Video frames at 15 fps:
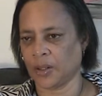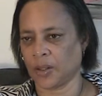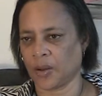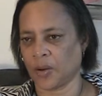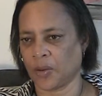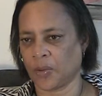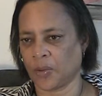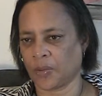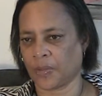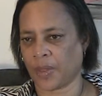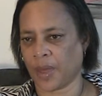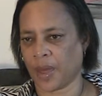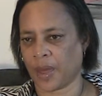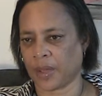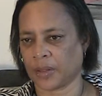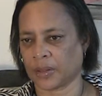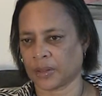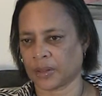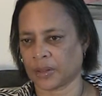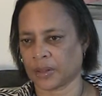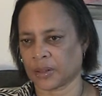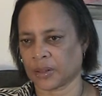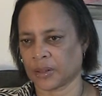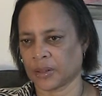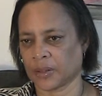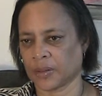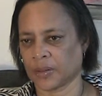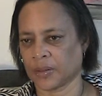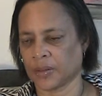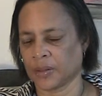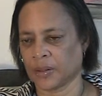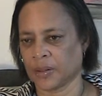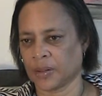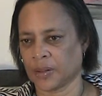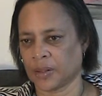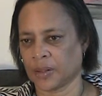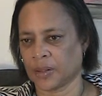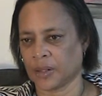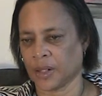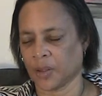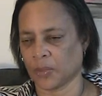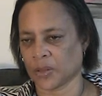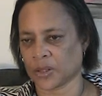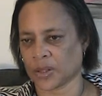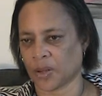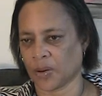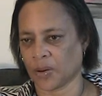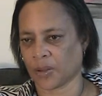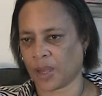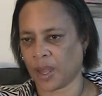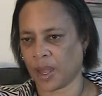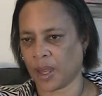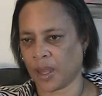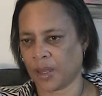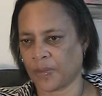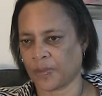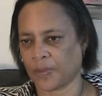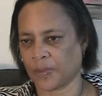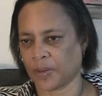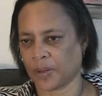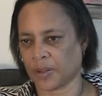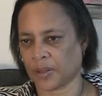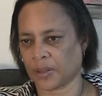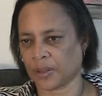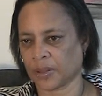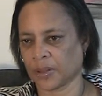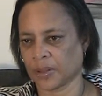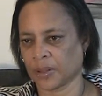know that it was okay for